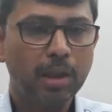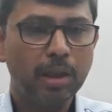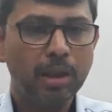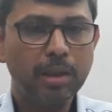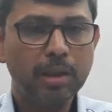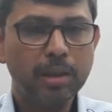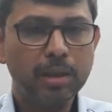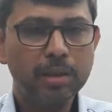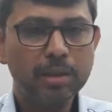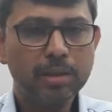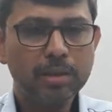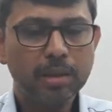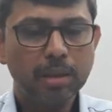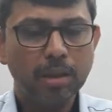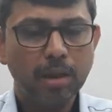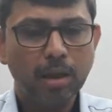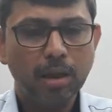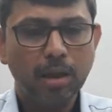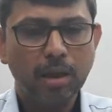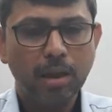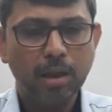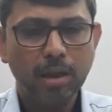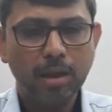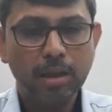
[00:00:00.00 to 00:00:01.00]
It is
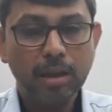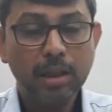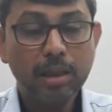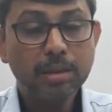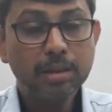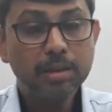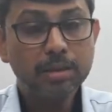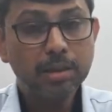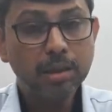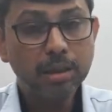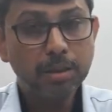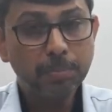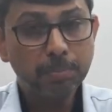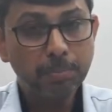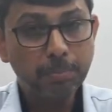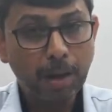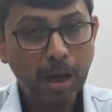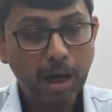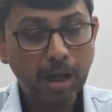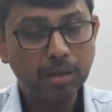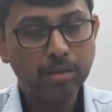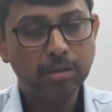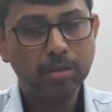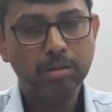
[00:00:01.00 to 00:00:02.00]
a necessary
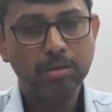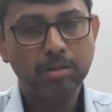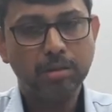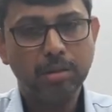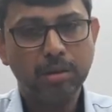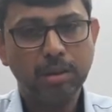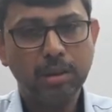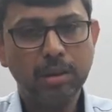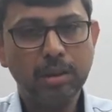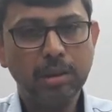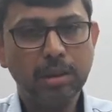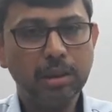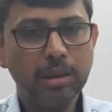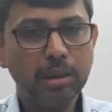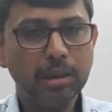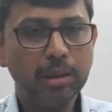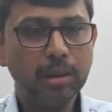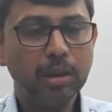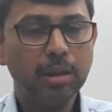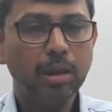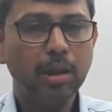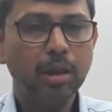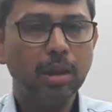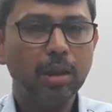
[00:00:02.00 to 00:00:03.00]
part in
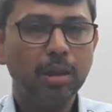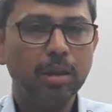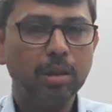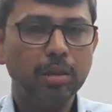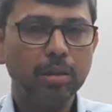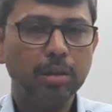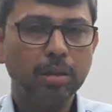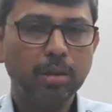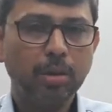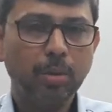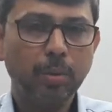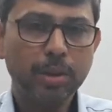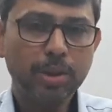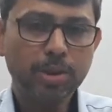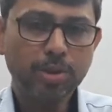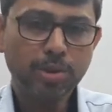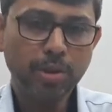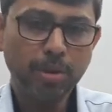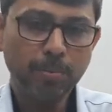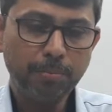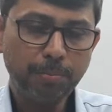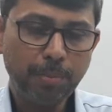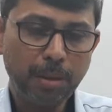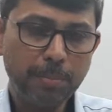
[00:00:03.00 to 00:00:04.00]
the
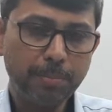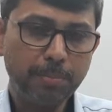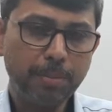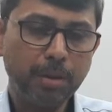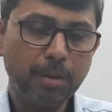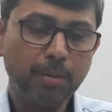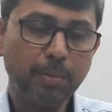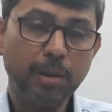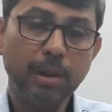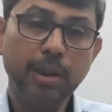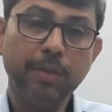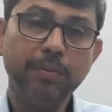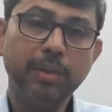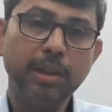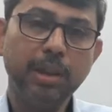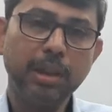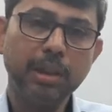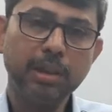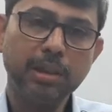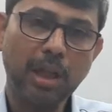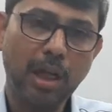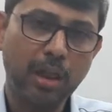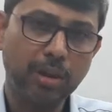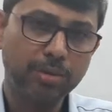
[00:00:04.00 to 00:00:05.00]
question paper whenever it
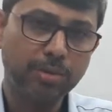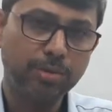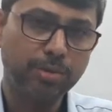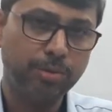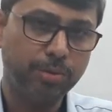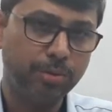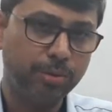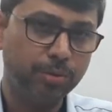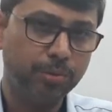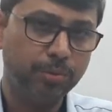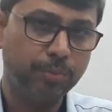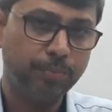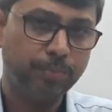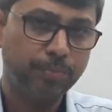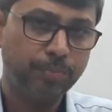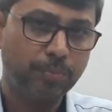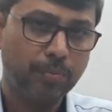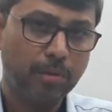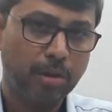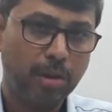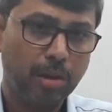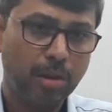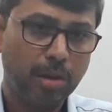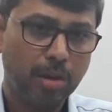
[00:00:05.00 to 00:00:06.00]
is asked to you.
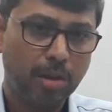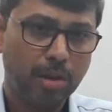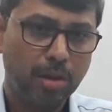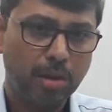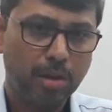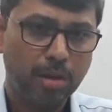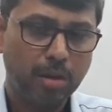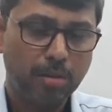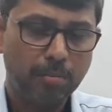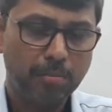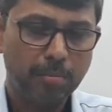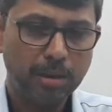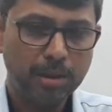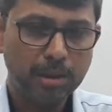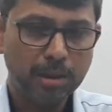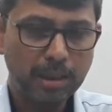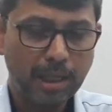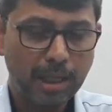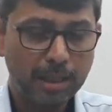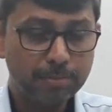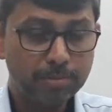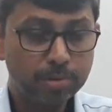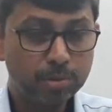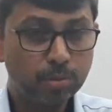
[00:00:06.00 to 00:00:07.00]
Many
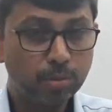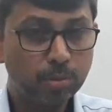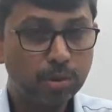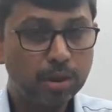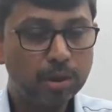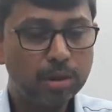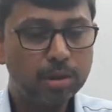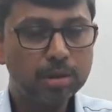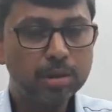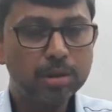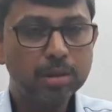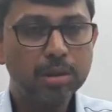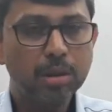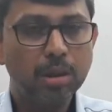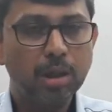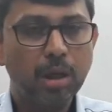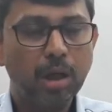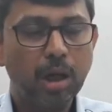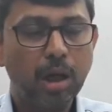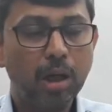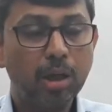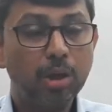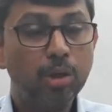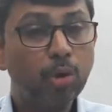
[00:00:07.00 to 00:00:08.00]
times students
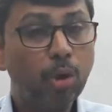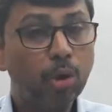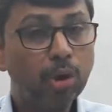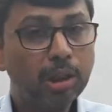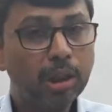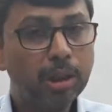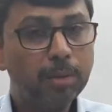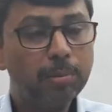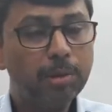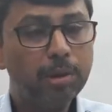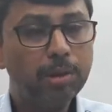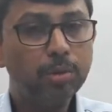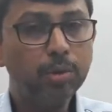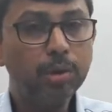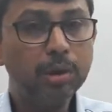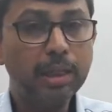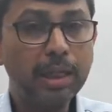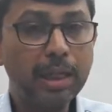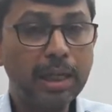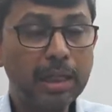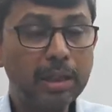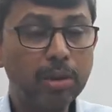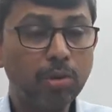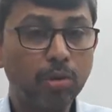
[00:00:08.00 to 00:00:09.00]
are not able to
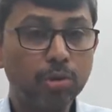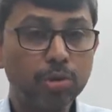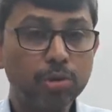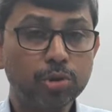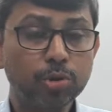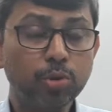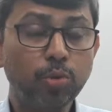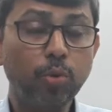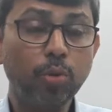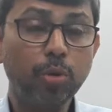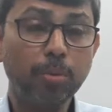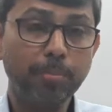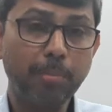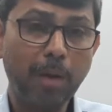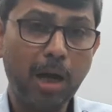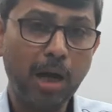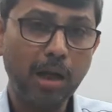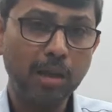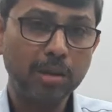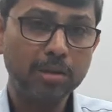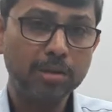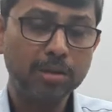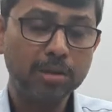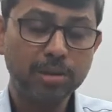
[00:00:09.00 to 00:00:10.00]
gain or score
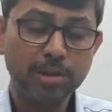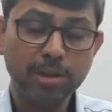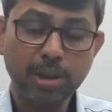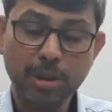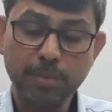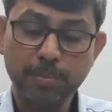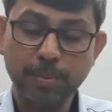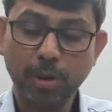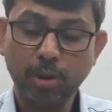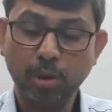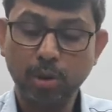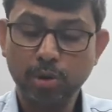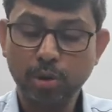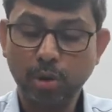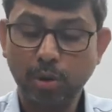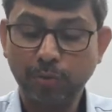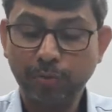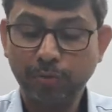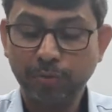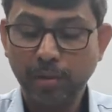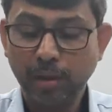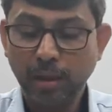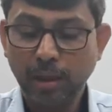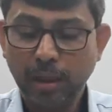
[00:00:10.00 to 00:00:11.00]
marks just because of
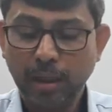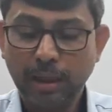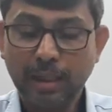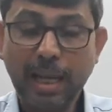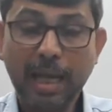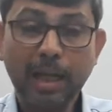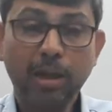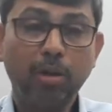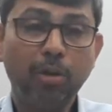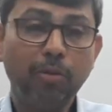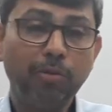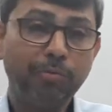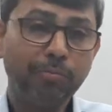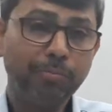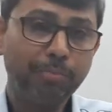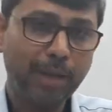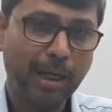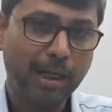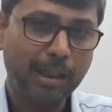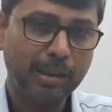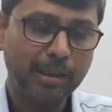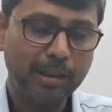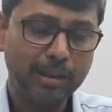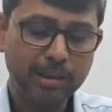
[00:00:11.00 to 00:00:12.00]
lack of
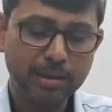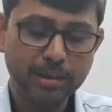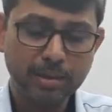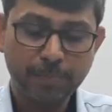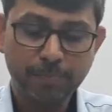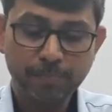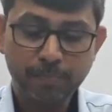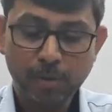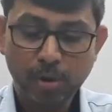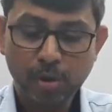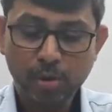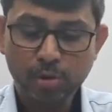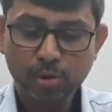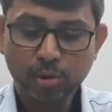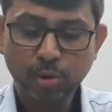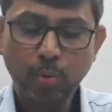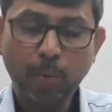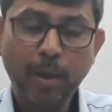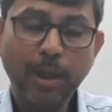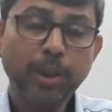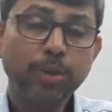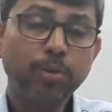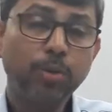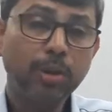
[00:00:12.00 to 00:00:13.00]
practice. So
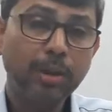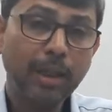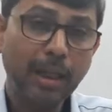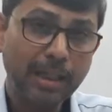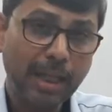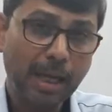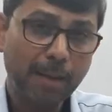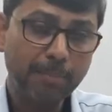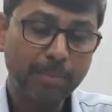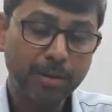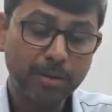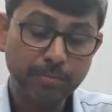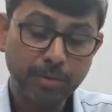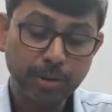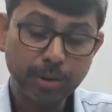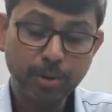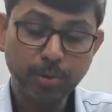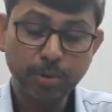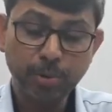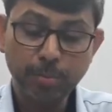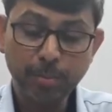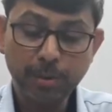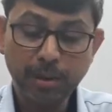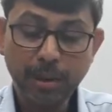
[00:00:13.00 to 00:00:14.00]
why should that happen? We
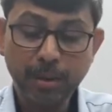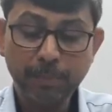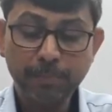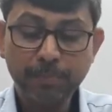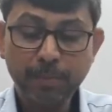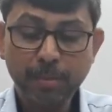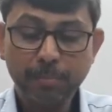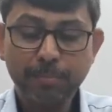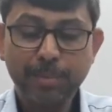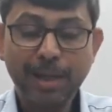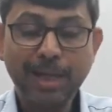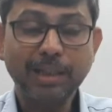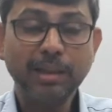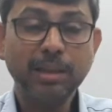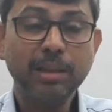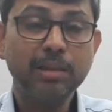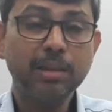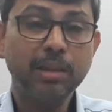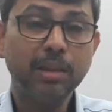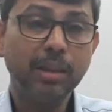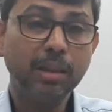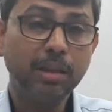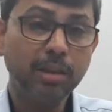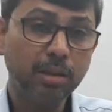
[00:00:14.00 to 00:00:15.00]
should be
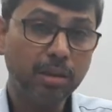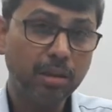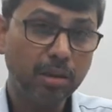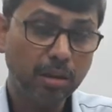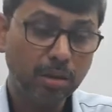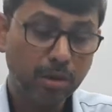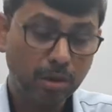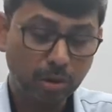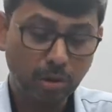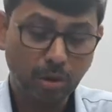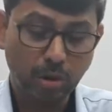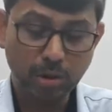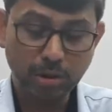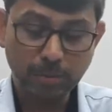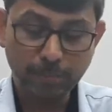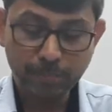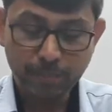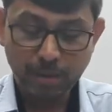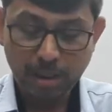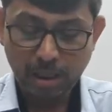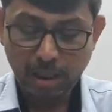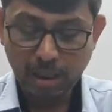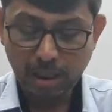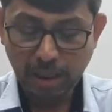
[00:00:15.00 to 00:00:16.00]
practicing it a lot.
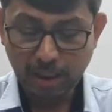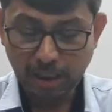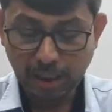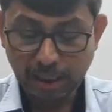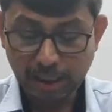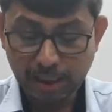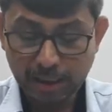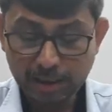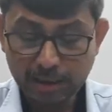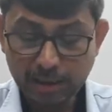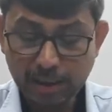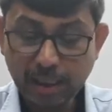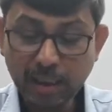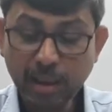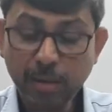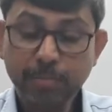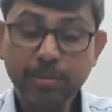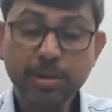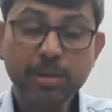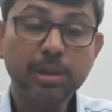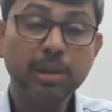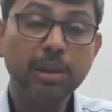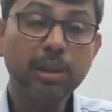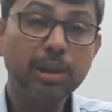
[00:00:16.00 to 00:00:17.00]
And I take up
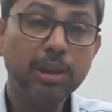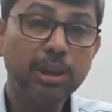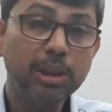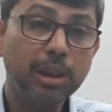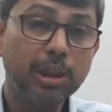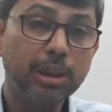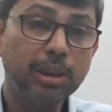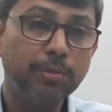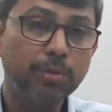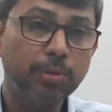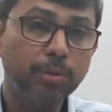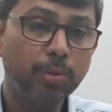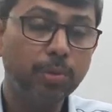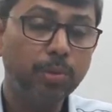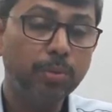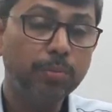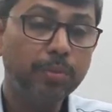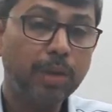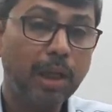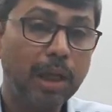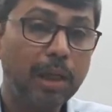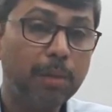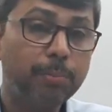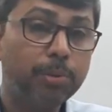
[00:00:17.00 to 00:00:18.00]
this initiative
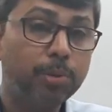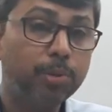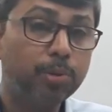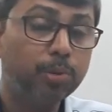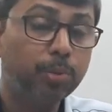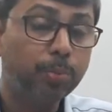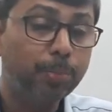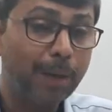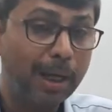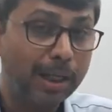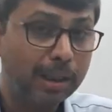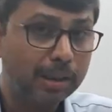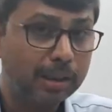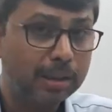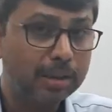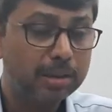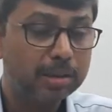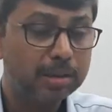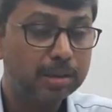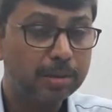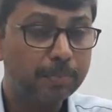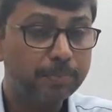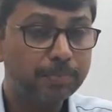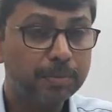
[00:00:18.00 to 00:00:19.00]
to help you to
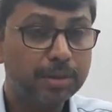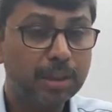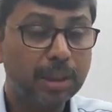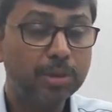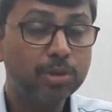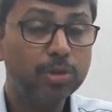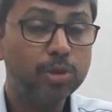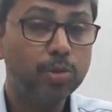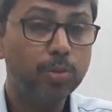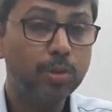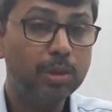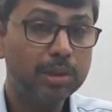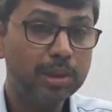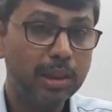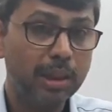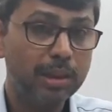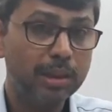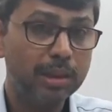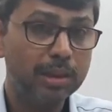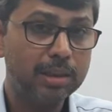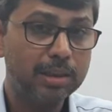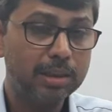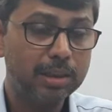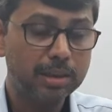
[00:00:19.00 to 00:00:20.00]
practice textual
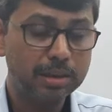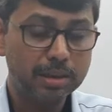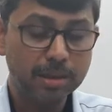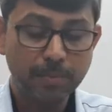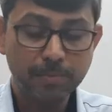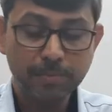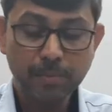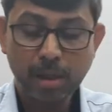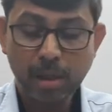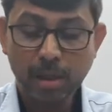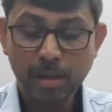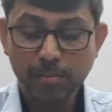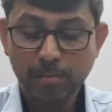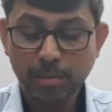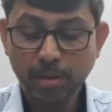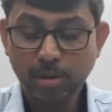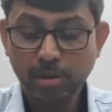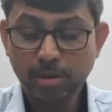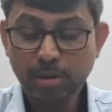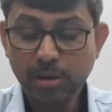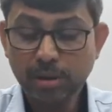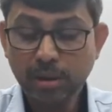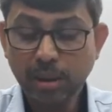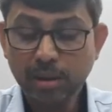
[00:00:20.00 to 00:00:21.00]
sentences,
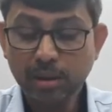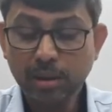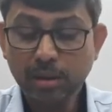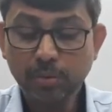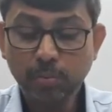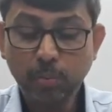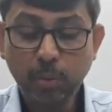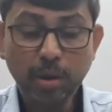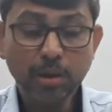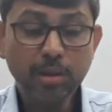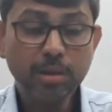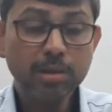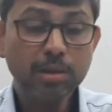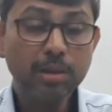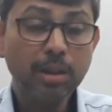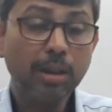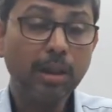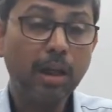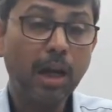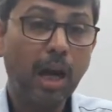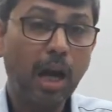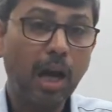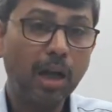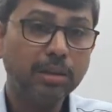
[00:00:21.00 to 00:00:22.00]
because these are the ones
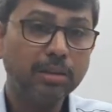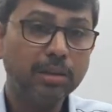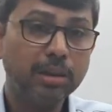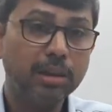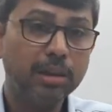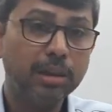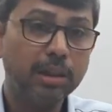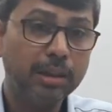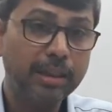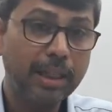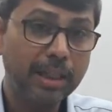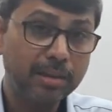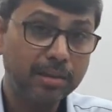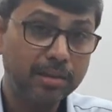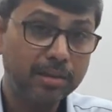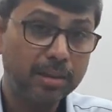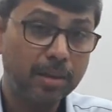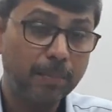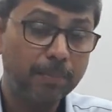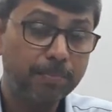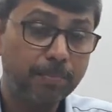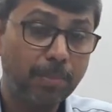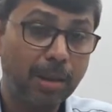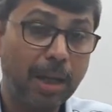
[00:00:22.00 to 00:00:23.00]
that are asked in the
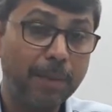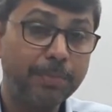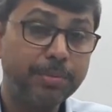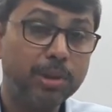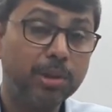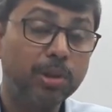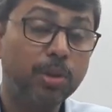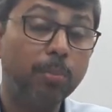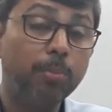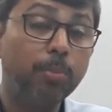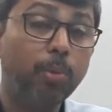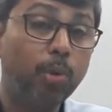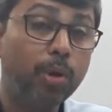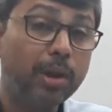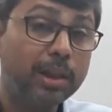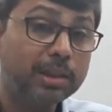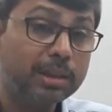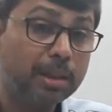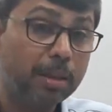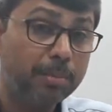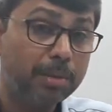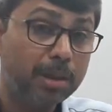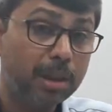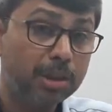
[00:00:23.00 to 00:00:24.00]
test. Perhaps in the board
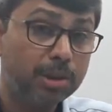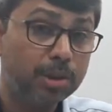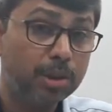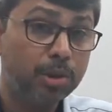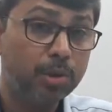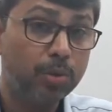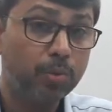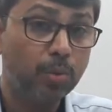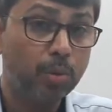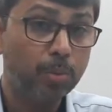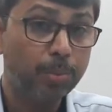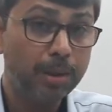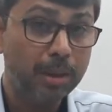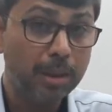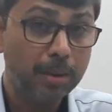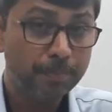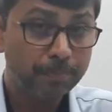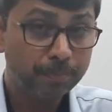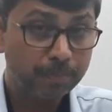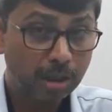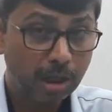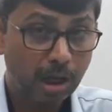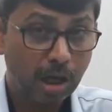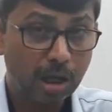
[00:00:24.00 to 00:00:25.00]
examination you will
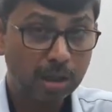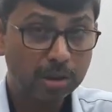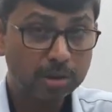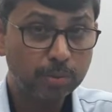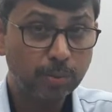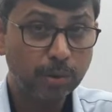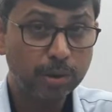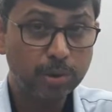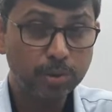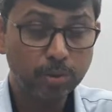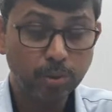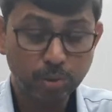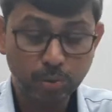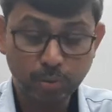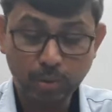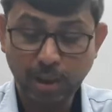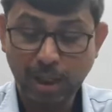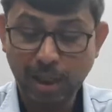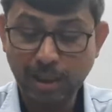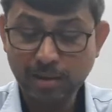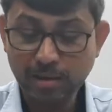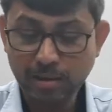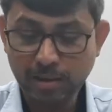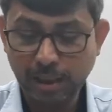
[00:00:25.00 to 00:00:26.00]
be asked when you go to
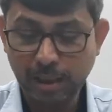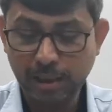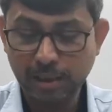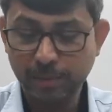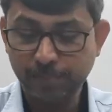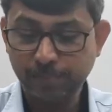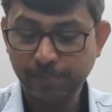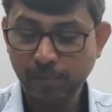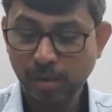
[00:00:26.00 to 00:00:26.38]
class 10.